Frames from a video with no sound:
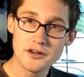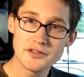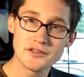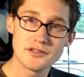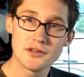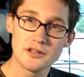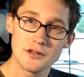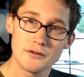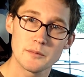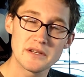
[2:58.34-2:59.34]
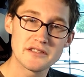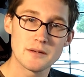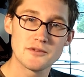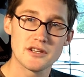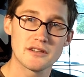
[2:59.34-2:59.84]
artist studio would be
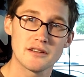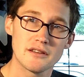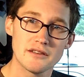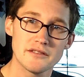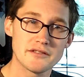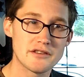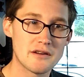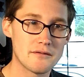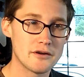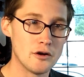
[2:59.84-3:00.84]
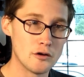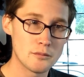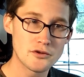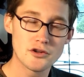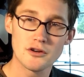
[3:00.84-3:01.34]
subject to this, every home